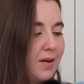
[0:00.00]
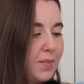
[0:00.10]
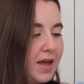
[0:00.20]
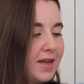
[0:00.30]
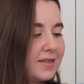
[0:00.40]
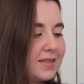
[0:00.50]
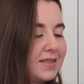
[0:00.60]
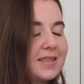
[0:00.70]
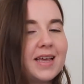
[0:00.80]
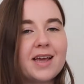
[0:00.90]
pants.
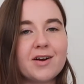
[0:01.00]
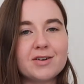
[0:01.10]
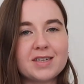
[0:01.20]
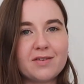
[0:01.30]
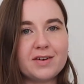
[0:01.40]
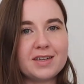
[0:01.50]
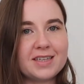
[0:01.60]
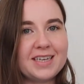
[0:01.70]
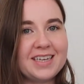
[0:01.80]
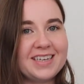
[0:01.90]
They are
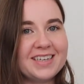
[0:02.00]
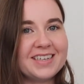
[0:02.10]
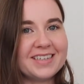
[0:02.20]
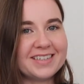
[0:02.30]
definitely